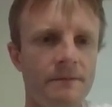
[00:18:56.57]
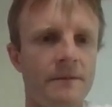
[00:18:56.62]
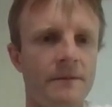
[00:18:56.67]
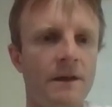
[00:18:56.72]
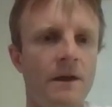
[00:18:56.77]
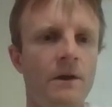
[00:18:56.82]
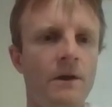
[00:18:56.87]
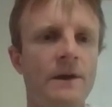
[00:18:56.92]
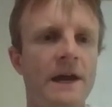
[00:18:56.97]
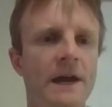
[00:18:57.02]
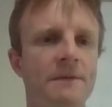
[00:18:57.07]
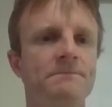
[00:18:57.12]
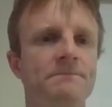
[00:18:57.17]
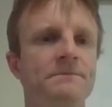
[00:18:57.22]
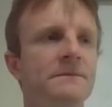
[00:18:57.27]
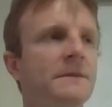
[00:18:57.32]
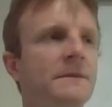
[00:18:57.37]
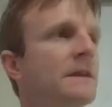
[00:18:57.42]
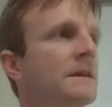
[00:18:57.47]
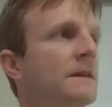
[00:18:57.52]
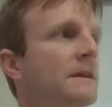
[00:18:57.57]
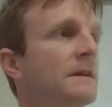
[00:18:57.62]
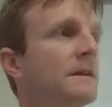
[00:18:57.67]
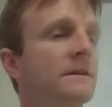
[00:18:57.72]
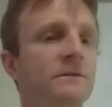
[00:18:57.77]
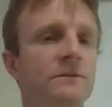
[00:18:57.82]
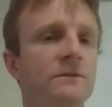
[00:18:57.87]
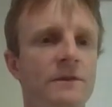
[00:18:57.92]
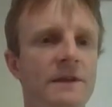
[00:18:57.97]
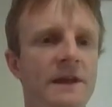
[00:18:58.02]
Okay,
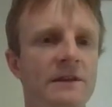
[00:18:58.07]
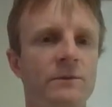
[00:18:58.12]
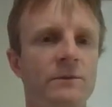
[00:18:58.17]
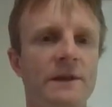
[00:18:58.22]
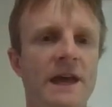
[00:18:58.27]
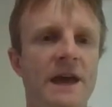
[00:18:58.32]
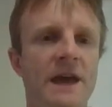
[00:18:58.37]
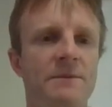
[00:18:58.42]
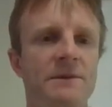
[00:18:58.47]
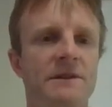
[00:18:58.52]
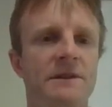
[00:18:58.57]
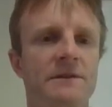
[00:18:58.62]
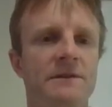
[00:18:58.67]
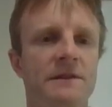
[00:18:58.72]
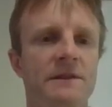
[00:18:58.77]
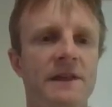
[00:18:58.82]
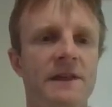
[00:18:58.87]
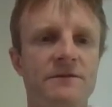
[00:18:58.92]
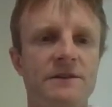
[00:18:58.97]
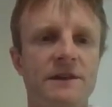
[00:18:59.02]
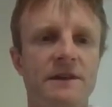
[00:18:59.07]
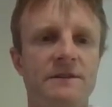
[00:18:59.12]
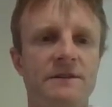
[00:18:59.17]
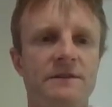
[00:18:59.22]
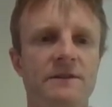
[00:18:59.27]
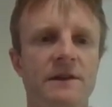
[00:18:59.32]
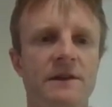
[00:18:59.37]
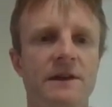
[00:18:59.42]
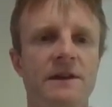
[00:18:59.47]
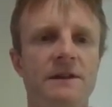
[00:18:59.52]
so that's what happened on the left-hand
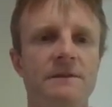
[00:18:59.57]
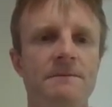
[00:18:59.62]
side.